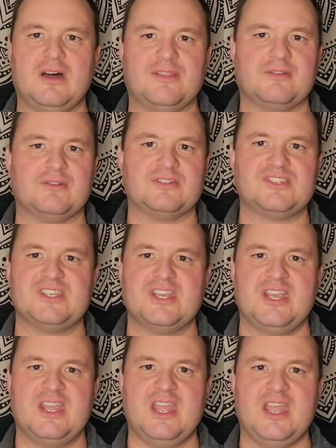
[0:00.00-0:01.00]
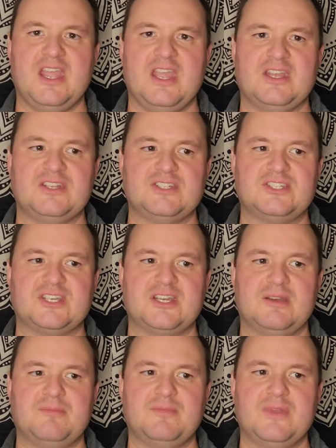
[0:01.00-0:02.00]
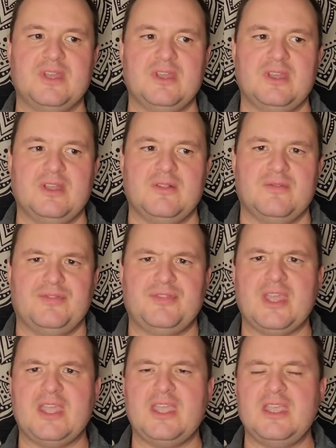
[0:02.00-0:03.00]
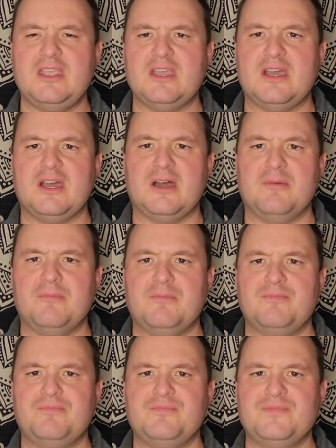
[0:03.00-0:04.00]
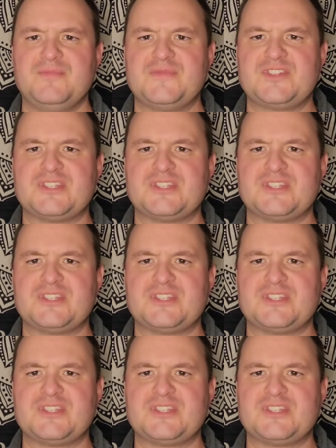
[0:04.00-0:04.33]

others, and um, they um,